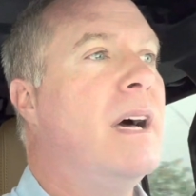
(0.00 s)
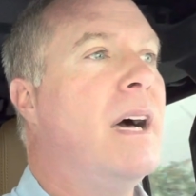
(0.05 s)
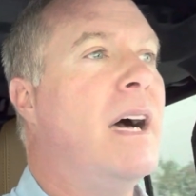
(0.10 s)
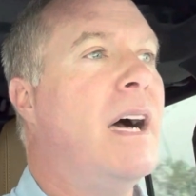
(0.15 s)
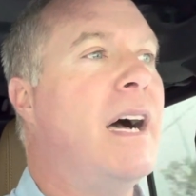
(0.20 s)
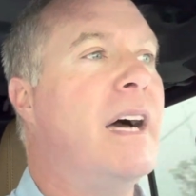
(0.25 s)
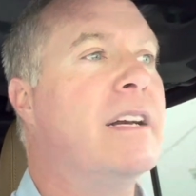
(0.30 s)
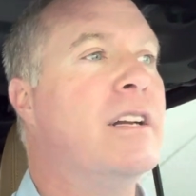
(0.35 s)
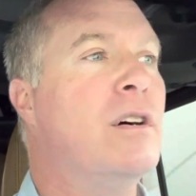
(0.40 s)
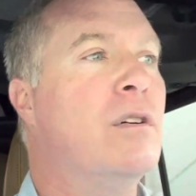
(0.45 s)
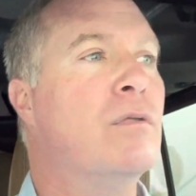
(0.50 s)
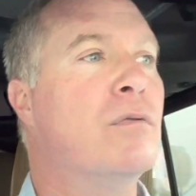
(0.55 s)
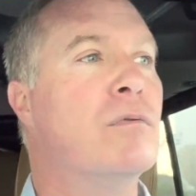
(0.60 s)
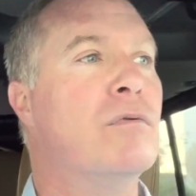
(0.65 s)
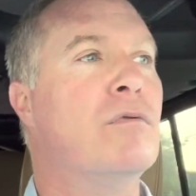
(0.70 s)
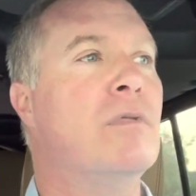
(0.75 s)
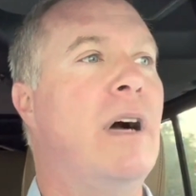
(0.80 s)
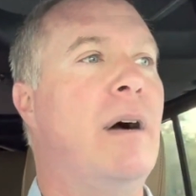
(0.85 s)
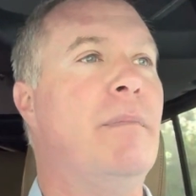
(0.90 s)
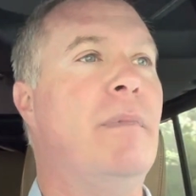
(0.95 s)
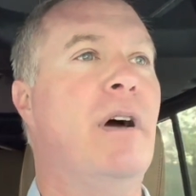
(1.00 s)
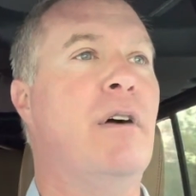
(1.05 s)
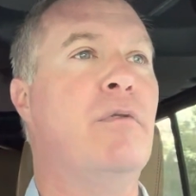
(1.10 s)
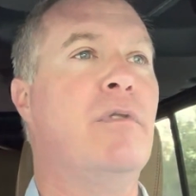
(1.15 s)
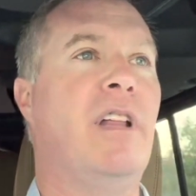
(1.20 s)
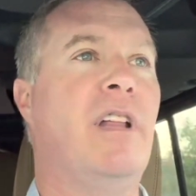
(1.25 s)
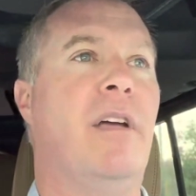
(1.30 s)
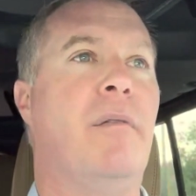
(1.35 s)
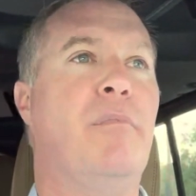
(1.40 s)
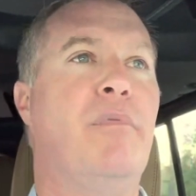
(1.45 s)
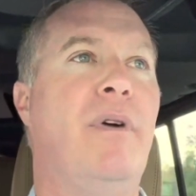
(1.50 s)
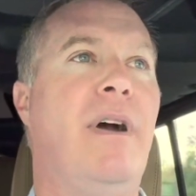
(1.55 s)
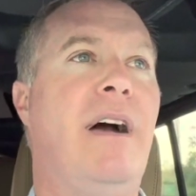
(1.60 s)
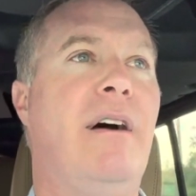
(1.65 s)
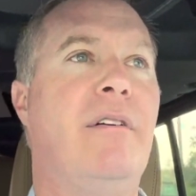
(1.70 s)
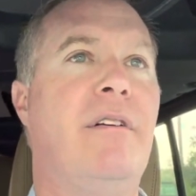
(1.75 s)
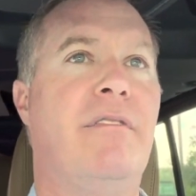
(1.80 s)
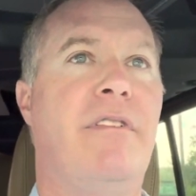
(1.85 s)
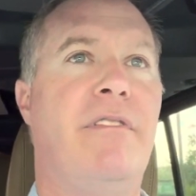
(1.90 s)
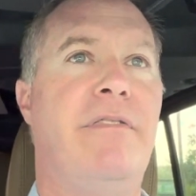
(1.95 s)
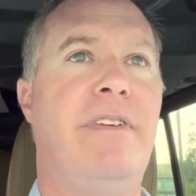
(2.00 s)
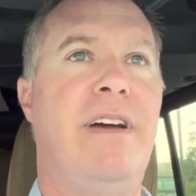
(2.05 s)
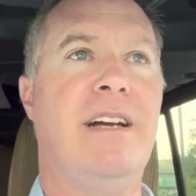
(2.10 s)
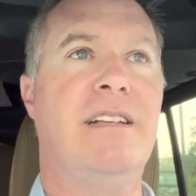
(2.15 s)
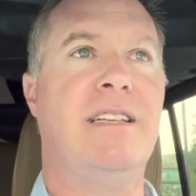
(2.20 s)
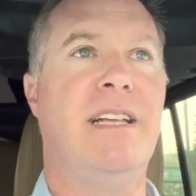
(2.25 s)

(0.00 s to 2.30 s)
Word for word: I don't, I'm not really proud of the fact